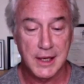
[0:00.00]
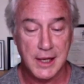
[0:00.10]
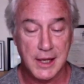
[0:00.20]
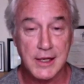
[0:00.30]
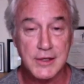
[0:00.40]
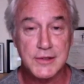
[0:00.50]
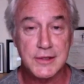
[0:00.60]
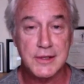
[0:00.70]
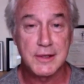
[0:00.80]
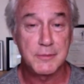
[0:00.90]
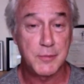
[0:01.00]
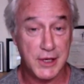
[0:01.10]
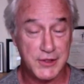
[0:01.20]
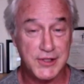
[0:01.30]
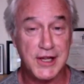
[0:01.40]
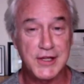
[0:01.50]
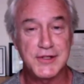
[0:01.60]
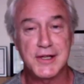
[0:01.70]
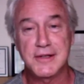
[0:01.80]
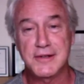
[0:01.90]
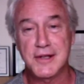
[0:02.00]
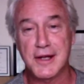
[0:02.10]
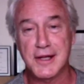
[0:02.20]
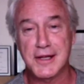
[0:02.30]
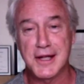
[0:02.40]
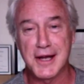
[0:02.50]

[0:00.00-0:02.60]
as Brad says, okay.